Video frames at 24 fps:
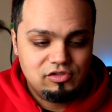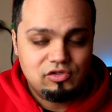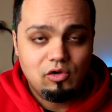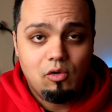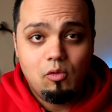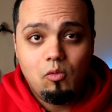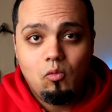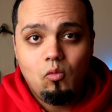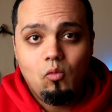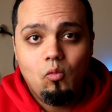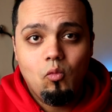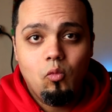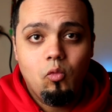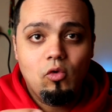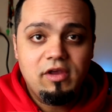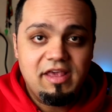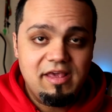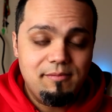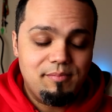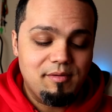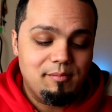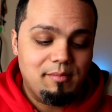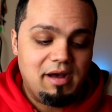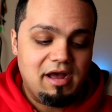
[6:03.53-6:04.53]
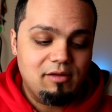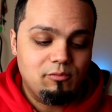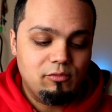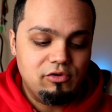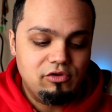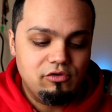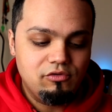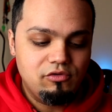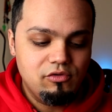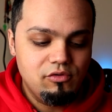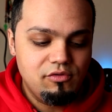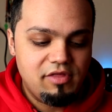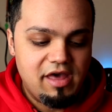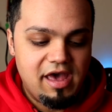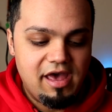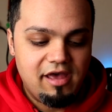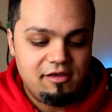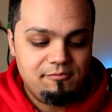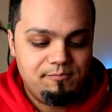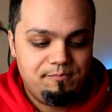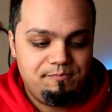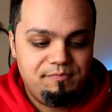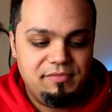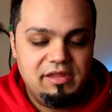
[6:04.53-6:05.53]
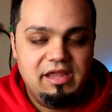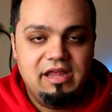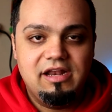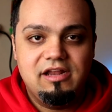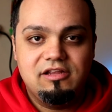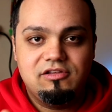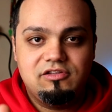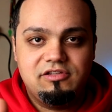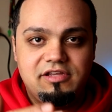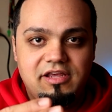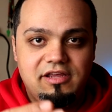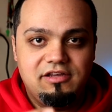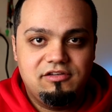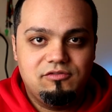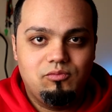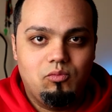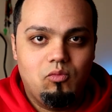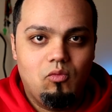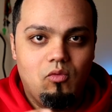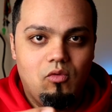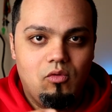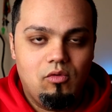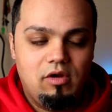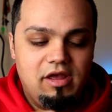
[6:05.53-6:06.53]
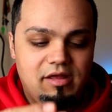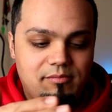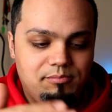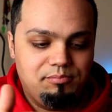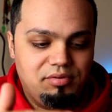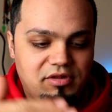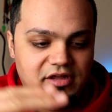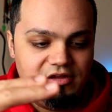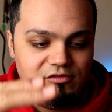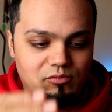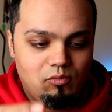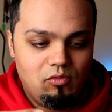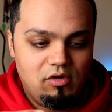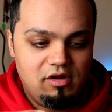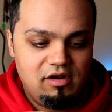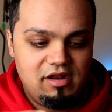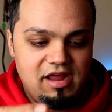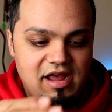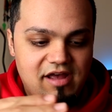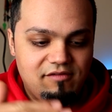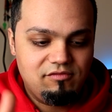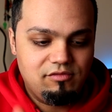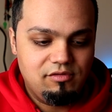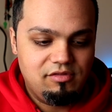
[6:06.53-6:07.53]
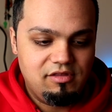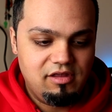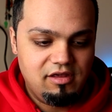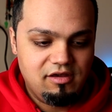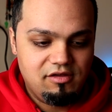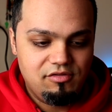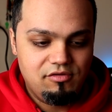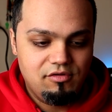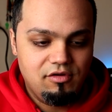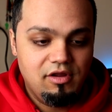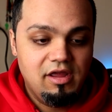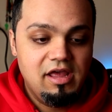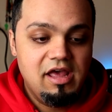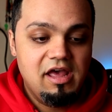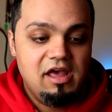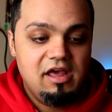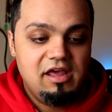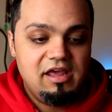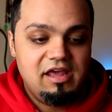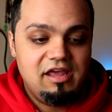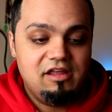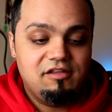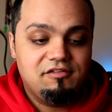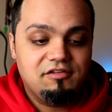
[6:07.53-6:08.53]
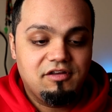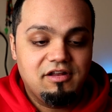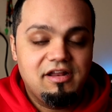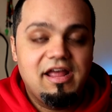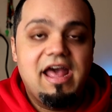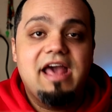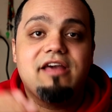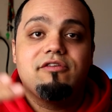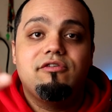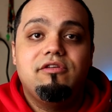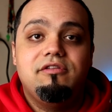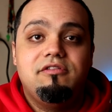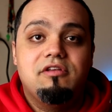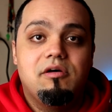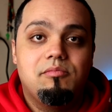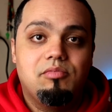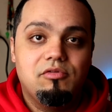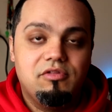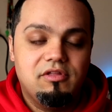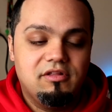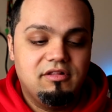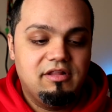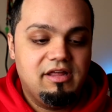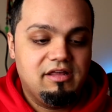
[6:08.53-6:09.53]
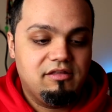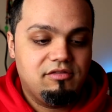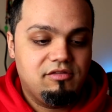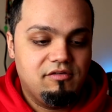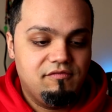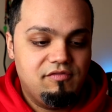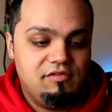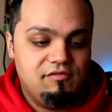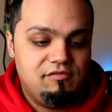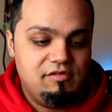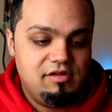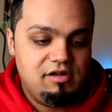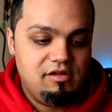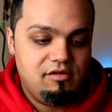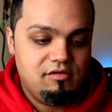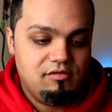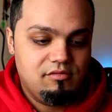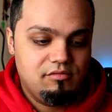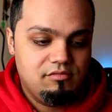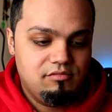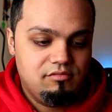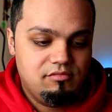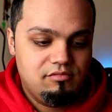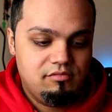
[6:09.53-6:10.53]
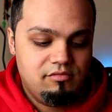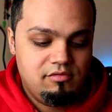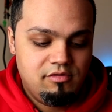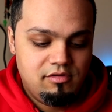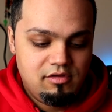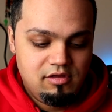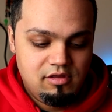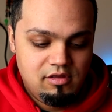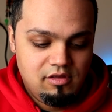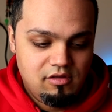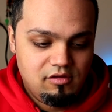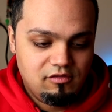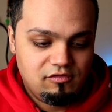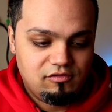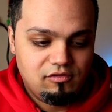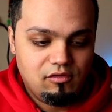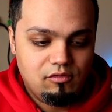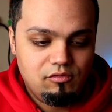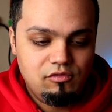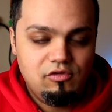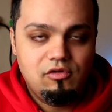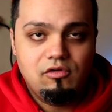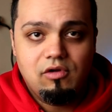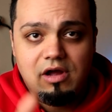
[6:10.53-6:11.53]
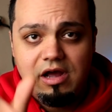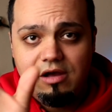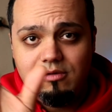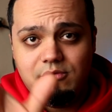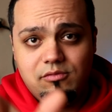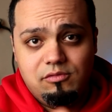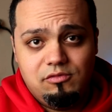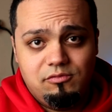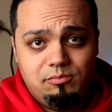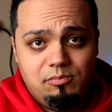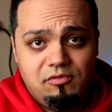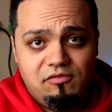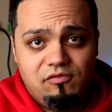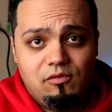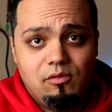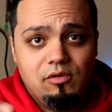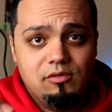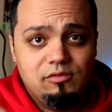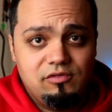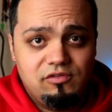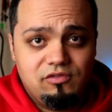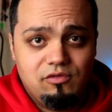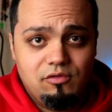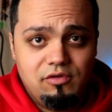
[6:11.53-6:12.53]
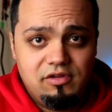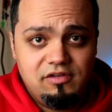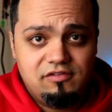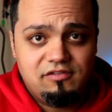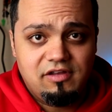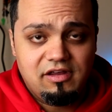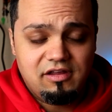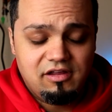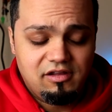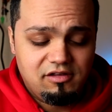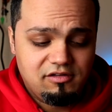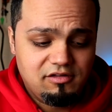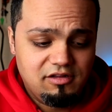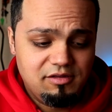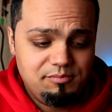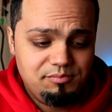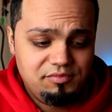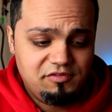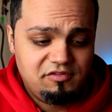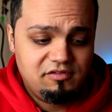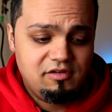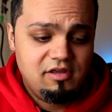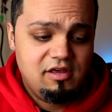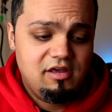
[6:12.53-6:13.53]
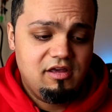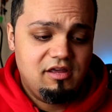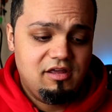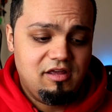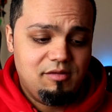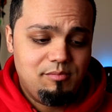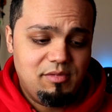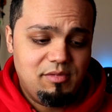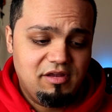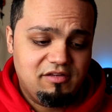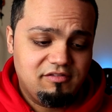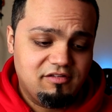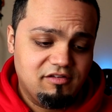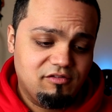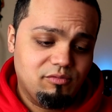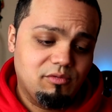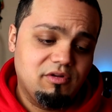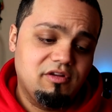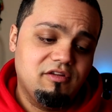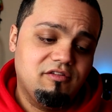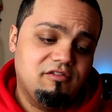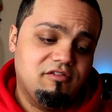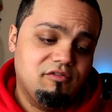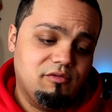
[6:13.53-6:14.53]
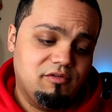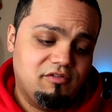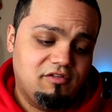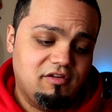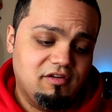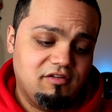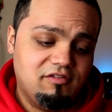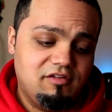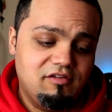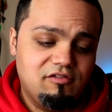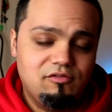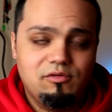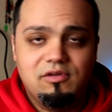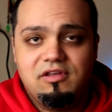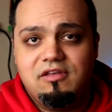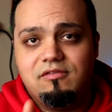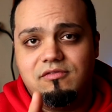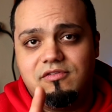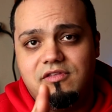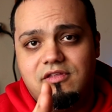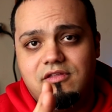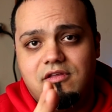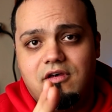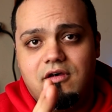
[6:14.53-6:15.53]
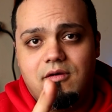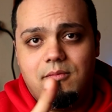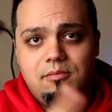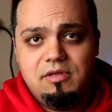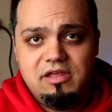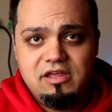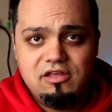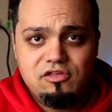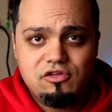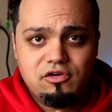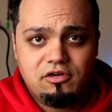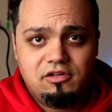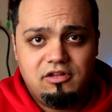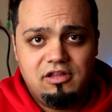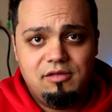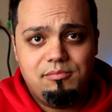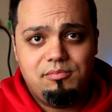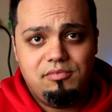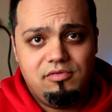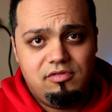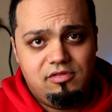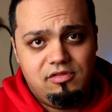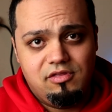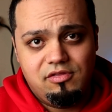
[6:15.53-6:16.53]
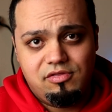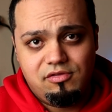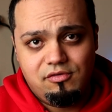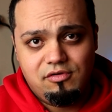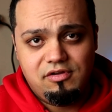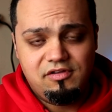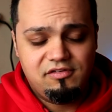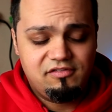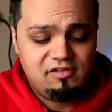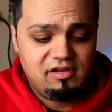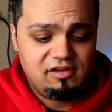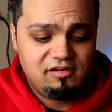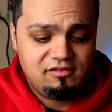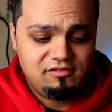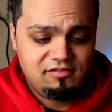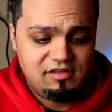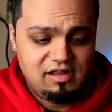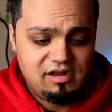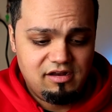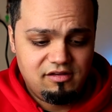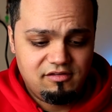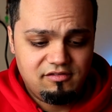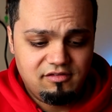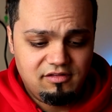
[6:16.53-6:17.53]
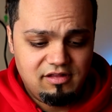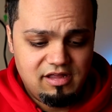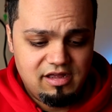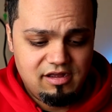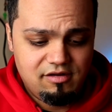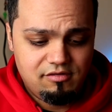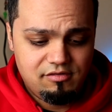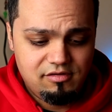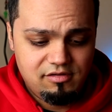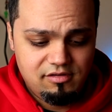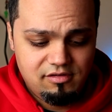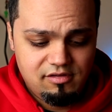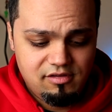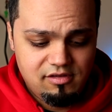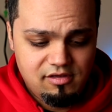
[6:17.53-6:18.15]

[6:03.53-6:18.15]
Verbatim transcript: So keep in mind when you do that, and it takes one, it plays one after the other, it's gonna actually double the length of the video. So you know how it was before it was 30 second clips, it makes this one into 60, so it gives uh, each clip the 30 seconds that it's allowed.